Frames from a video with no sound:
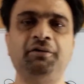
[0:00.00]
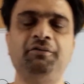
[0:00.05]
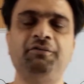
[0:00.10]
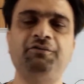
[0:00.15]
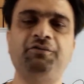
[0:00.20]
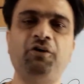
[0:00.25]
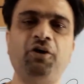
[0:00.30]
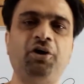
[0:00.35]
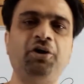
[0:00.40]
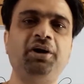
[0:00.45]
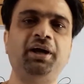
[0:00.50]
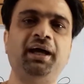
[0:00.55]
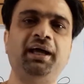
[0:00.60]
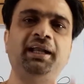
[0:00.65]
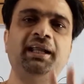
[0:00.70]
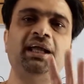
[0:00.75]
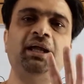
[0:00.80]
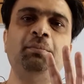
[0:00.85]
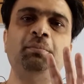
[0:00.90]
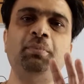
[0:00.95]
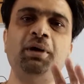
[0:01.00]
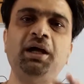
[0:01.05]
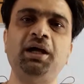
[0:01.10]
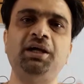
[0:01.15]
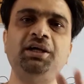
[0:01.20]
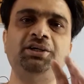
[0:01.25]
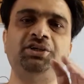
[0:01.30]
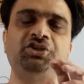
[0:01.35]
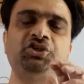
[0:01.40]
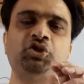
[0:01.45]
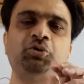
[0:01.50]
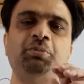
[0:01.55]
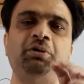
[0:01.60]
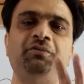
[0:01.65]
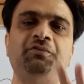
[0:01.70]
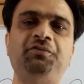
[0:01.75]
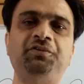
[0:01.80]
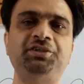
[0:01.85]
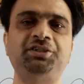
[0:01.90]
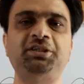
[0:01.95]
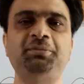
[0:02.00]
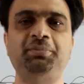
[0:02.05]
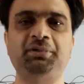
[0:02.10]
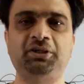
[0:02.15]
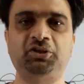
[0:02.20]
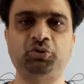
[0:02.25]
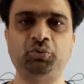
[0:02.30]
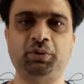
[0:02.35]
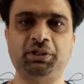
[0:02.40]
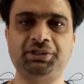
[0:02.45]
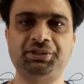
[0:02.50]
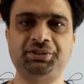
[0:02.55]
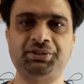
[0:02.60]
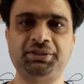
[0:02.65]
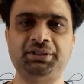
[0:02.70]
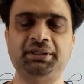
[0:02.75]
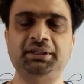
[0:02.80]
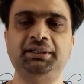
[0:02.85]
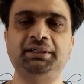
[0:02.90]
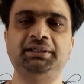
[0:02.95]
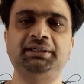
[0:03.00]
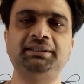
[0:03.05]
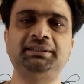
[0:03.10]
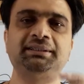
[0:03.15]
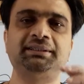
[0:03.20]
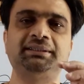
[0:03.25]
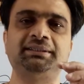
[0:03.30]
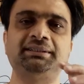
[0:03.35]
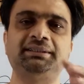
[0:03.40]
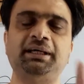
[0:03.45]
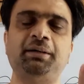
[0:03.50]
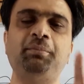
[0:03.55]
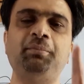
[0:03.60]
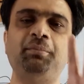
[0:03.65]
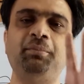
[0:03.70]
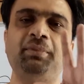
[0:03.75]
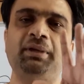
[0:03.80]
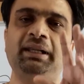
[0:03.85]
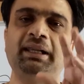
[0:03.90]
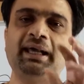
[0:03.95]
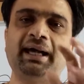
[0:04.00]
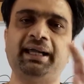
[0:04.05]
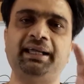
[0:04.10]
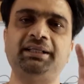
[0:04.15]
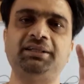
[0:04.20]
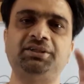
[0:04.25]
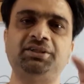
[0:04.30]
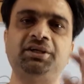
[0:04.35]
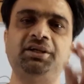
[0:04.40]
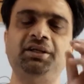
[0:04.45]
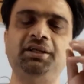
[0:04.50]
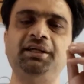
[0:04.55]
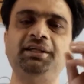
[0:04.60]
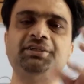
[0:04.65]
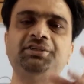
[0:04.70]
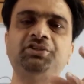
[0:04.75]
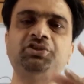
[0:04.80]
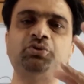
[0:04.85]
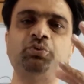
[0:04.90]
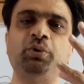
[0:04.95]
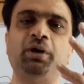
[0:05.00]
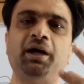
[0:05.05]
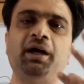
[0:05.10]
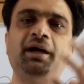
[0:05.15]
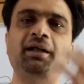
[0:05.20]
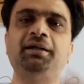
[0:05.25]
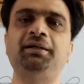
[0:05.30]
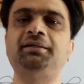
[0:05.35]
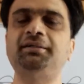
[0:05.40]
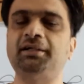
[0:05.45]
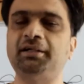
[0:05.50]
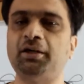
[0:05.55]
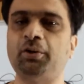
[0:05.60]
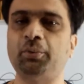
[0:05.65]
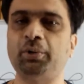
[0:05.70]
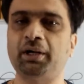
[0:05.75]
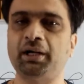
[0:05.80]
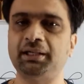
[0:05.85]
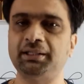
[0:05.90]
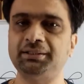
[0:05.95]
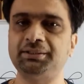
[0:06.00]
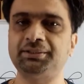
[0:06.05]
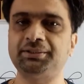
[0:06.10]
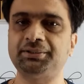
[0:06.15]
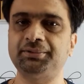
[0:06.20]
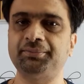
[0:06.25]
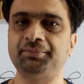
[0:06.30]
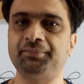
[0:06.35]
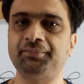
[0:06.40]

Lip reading: For an image to be visible to us, some light needs to enter our eyes.